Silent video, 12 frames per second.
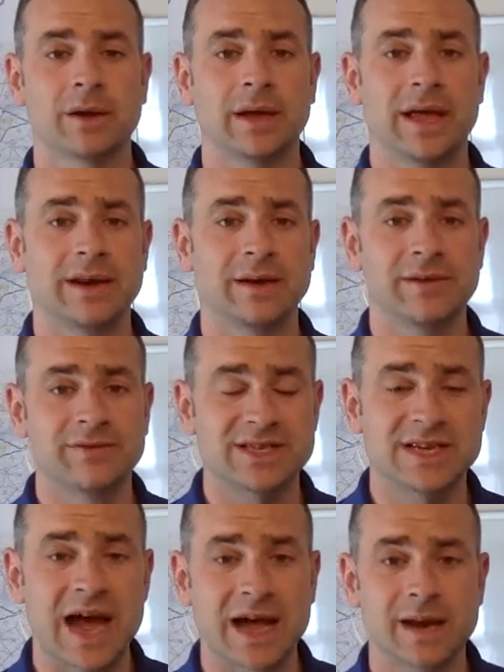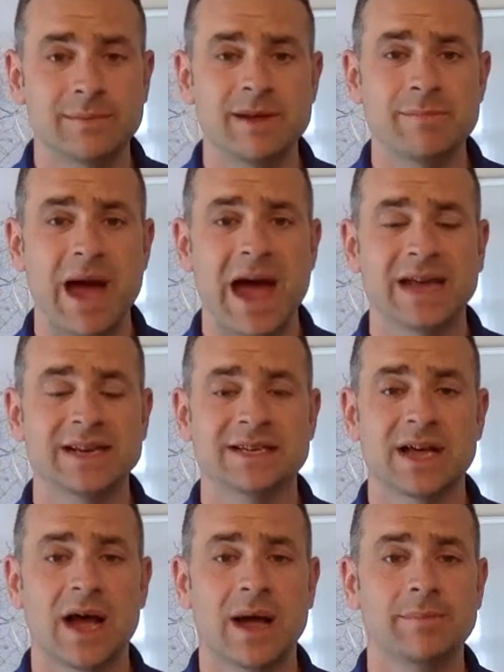And if it's not going to be back in
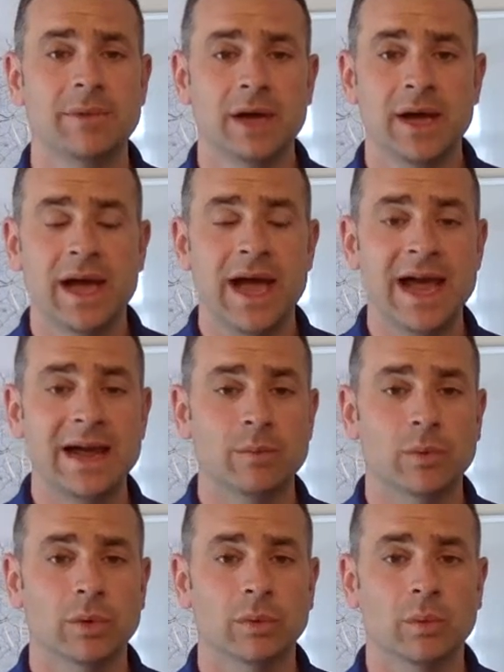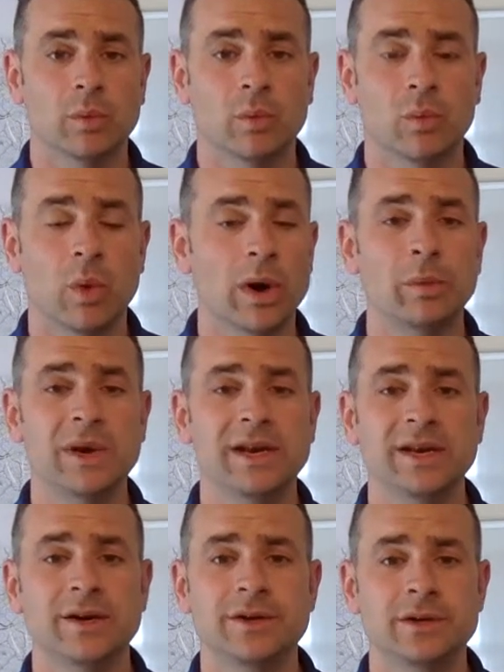time, hey, well, what do we
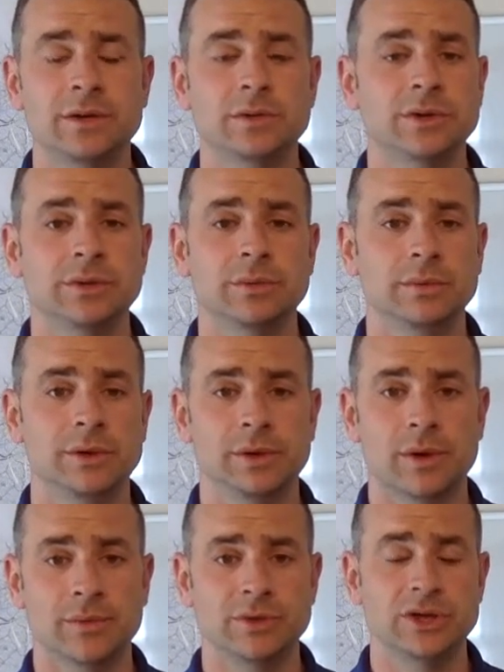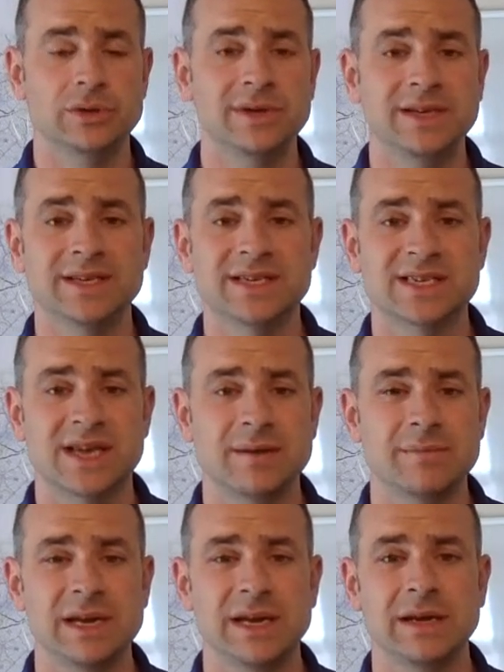need to do? Do you need to send
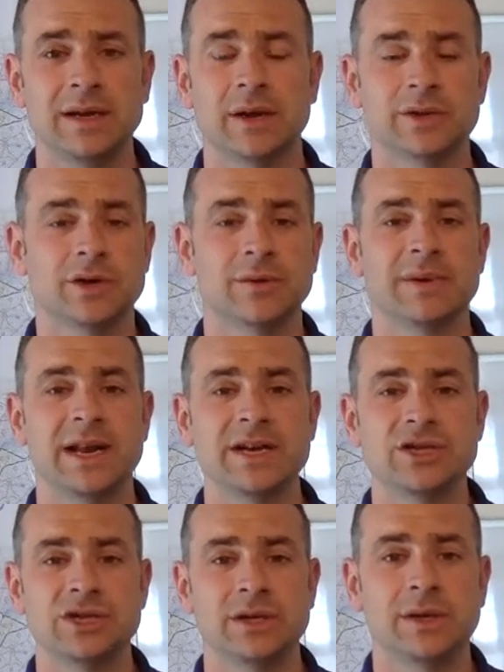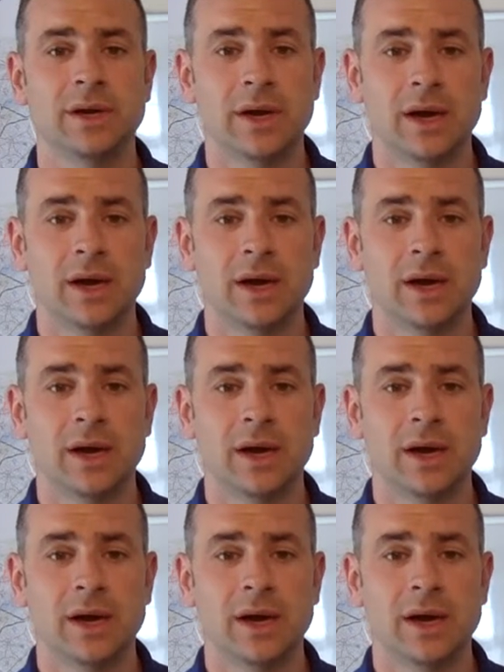me a termination?